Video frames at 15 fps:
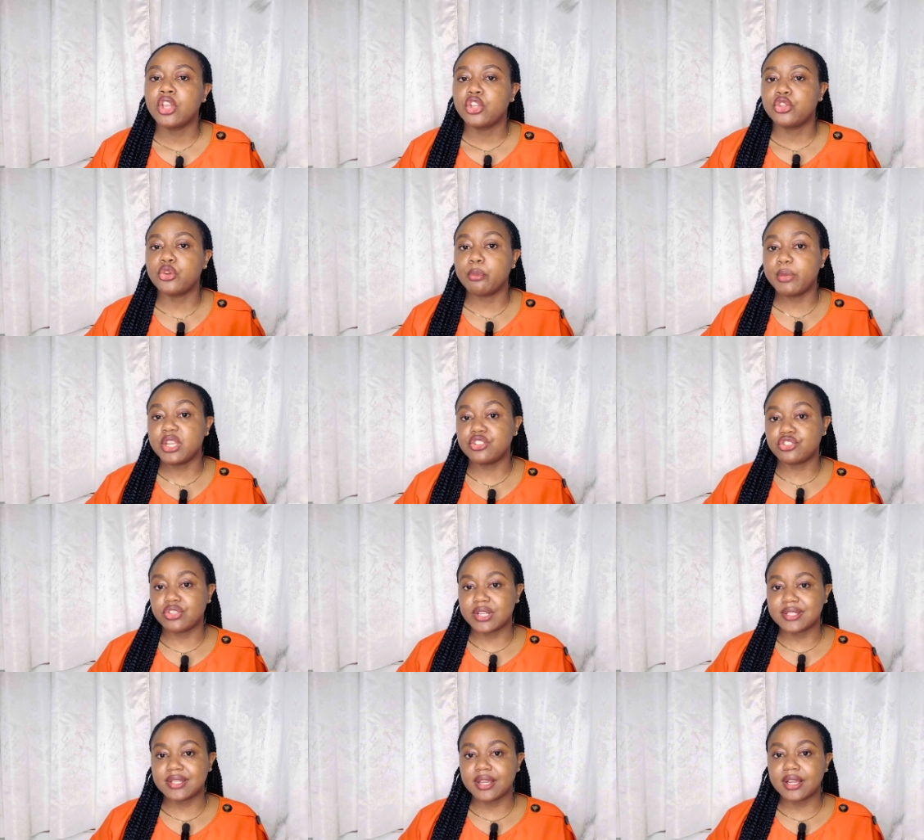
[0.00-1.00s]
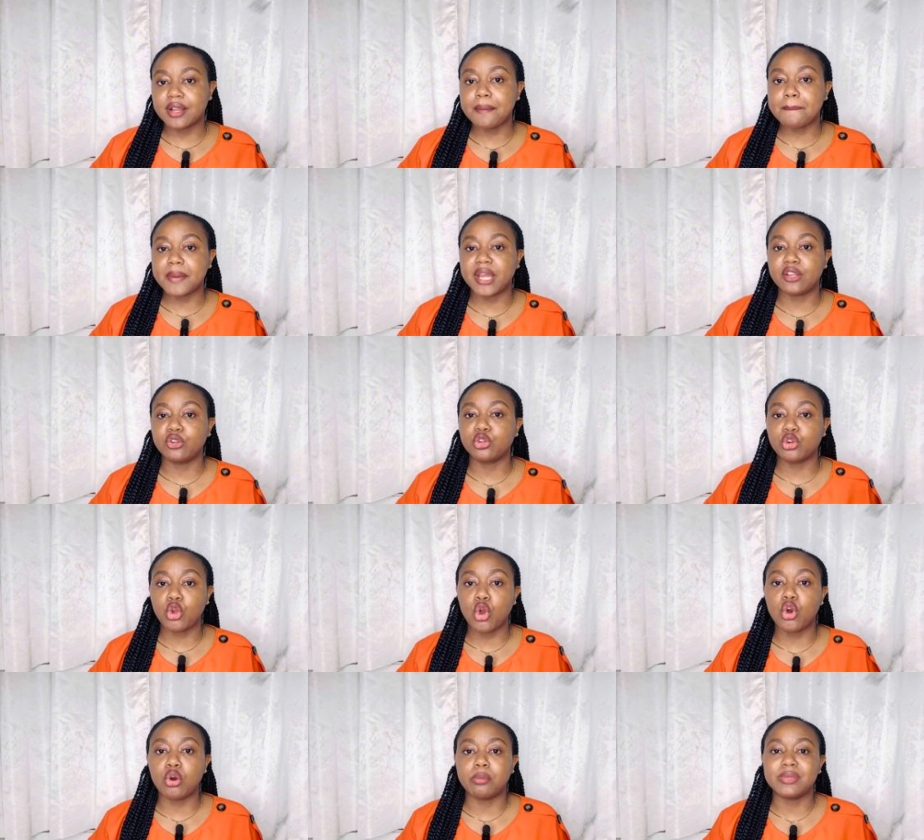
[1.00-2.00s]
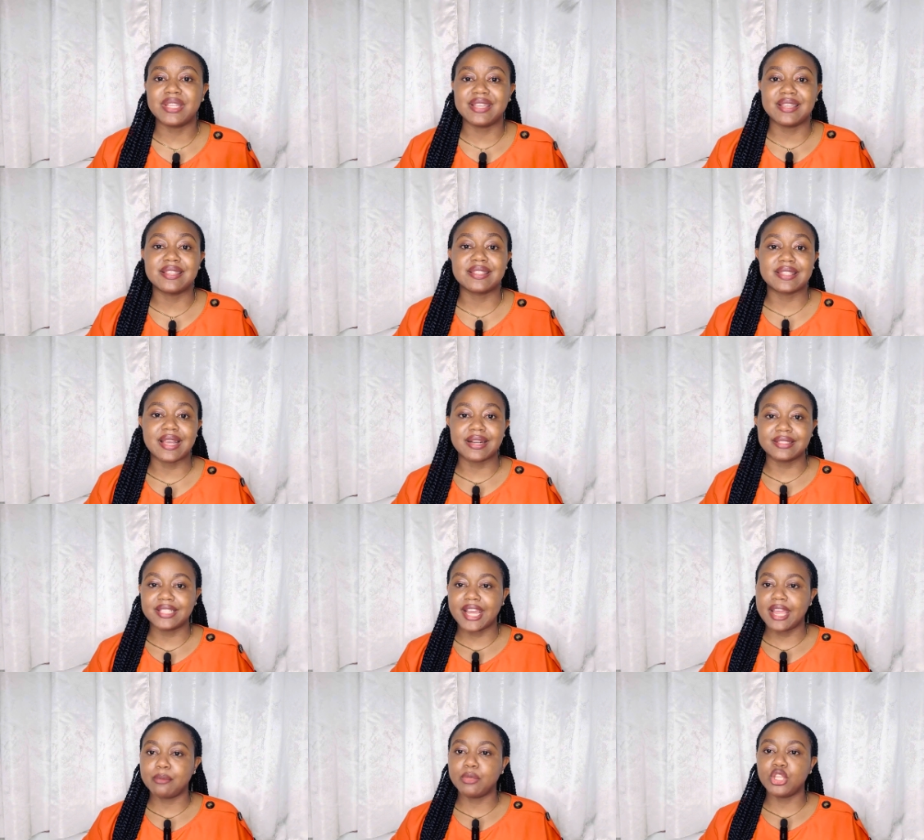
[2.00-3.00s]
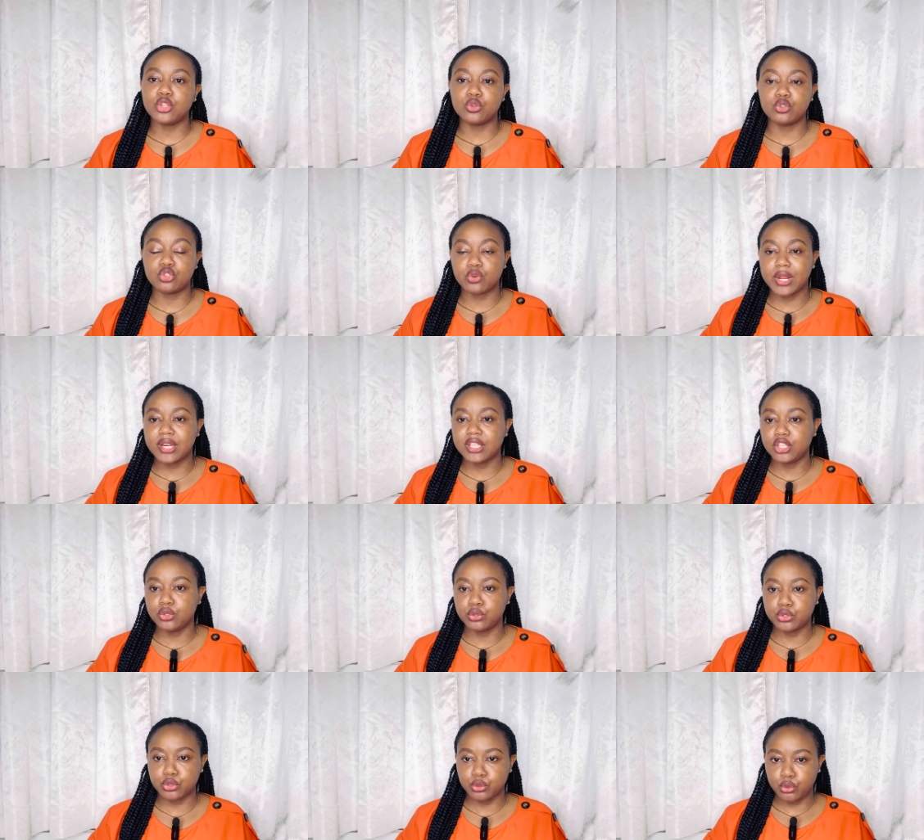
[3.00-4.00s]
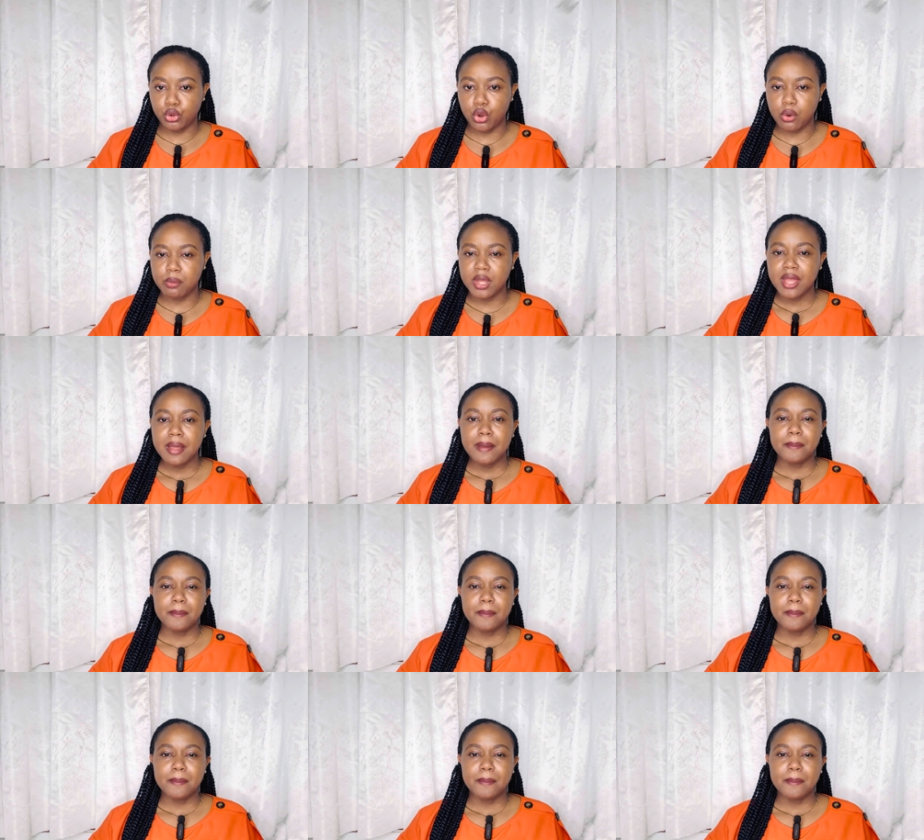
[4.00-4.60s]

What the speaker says: Your menstrual cycle might not come the exact time it usually used to come.